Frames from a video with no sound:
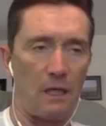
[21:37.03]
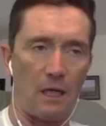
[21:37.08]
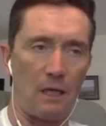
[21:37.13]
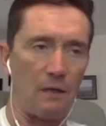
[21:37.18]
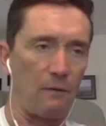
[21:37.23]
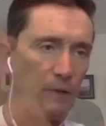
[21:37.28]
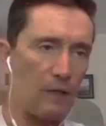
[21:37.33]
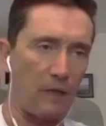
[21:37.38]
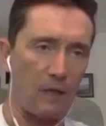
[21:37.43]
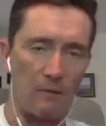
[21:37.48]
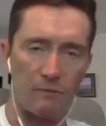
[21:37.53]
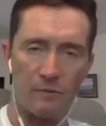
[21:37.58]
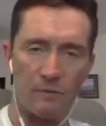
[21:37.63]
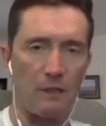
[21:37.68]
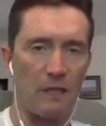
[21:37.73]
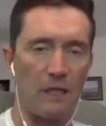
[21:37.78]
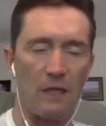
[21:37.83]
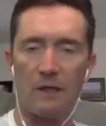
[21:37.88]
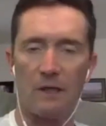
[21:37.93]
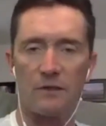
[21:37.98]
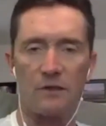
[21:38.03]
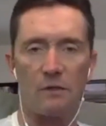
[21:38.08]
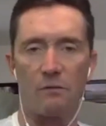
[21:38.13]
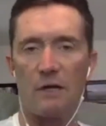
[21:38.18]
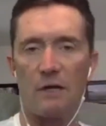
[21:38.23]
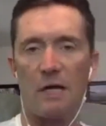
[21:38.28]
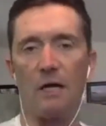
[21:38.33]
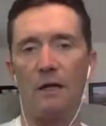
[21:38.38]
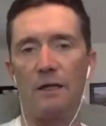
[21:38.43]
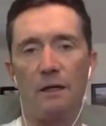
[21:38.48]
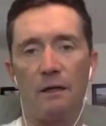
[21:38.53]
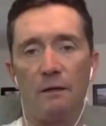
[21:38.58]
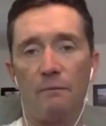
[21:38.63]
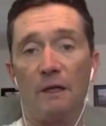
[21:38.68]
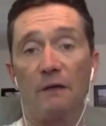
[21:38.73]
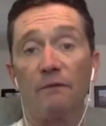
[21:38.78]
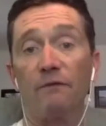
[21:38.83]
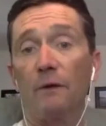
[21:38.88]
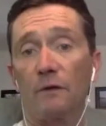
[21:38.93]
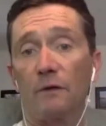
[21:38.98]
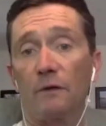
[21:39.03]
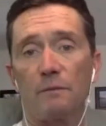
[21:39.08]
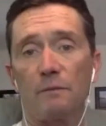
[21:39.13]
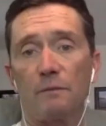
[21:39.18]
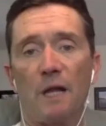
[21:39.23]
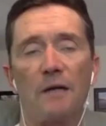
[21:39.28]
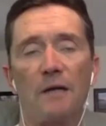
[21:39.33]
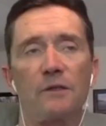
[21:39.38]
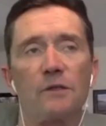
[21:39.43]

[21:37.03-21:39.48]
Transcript: and it becomes a big ESOL and a big focus block.